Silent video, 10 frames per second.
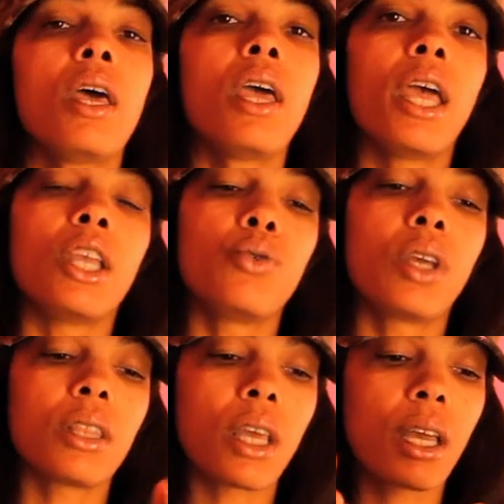And you
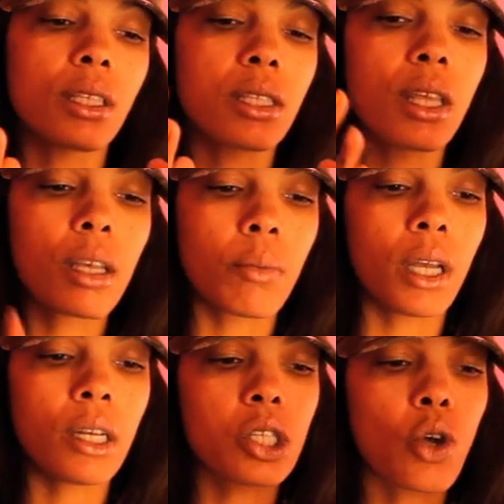get that stigma,
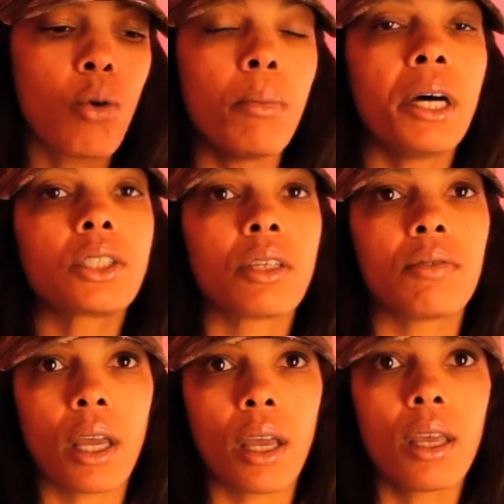and there's so much of
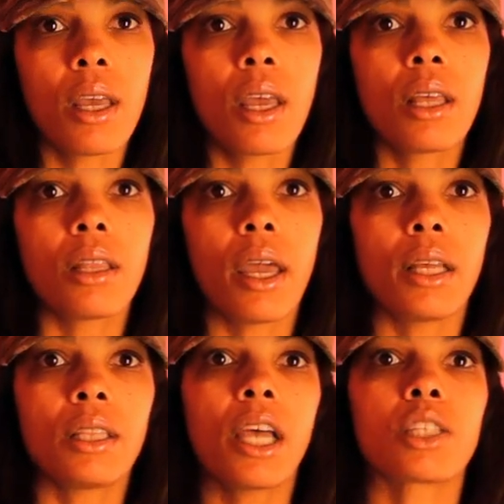that
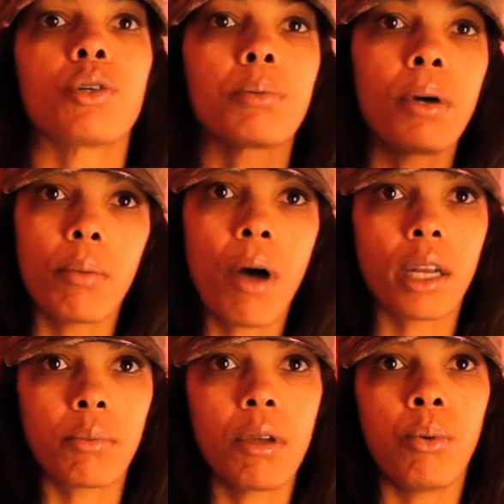that that's what's put upon
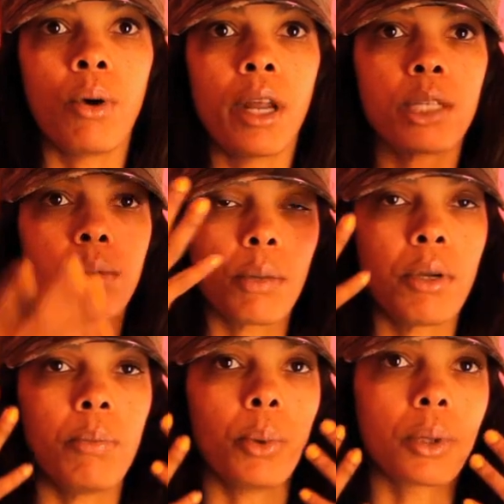the people, and that's what the
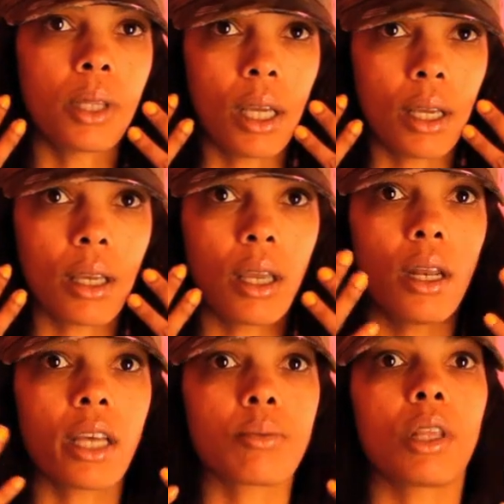people think, and
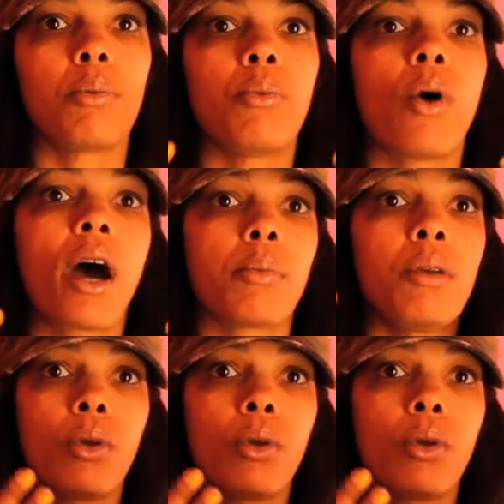that's what the people, how the people